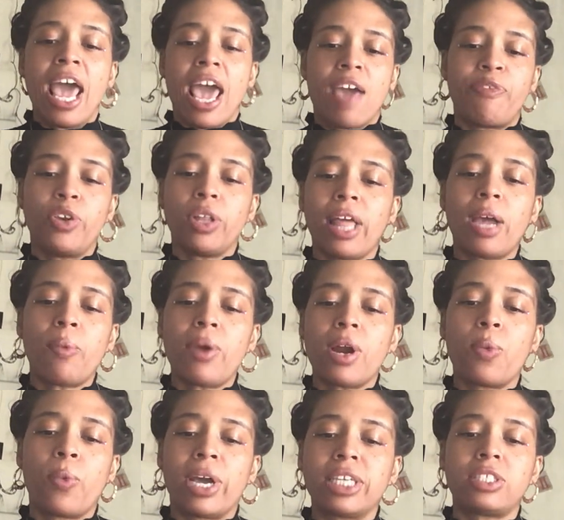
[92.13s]
If you like
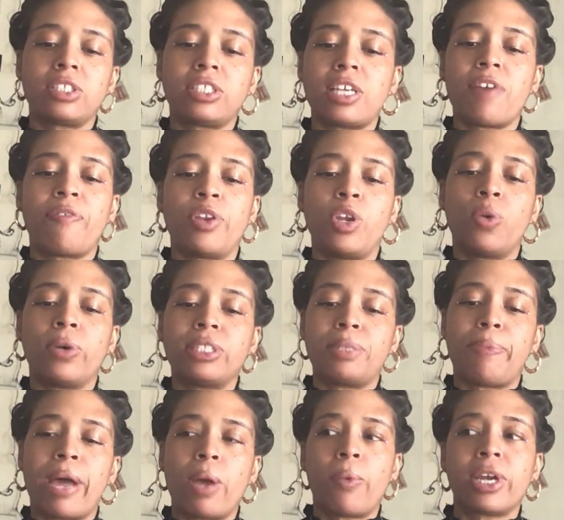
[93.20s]
wearing wigs or stuff and you want to
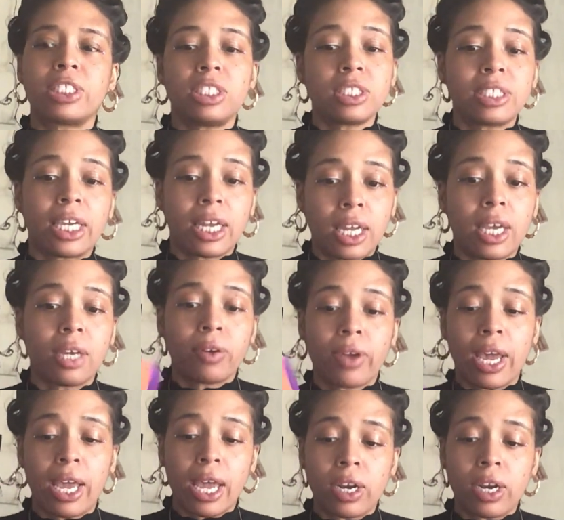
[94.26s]
buy a wig, just get it, okay?